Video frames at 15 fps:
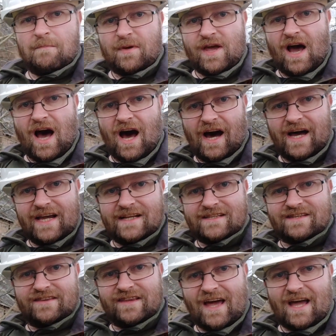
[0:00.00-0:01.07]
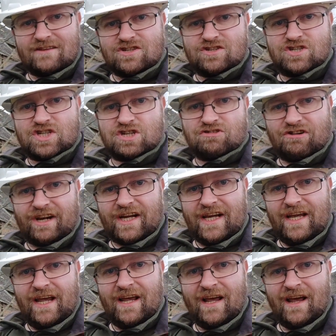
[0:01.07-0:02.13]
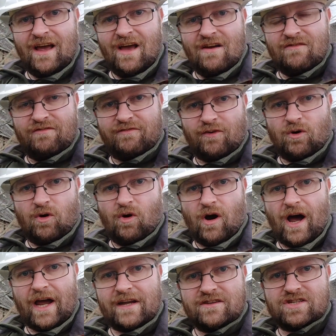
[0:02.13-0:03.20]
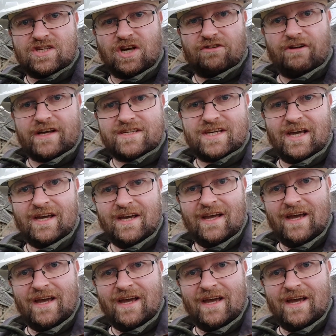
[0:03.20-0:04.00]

behind that tree for a turret.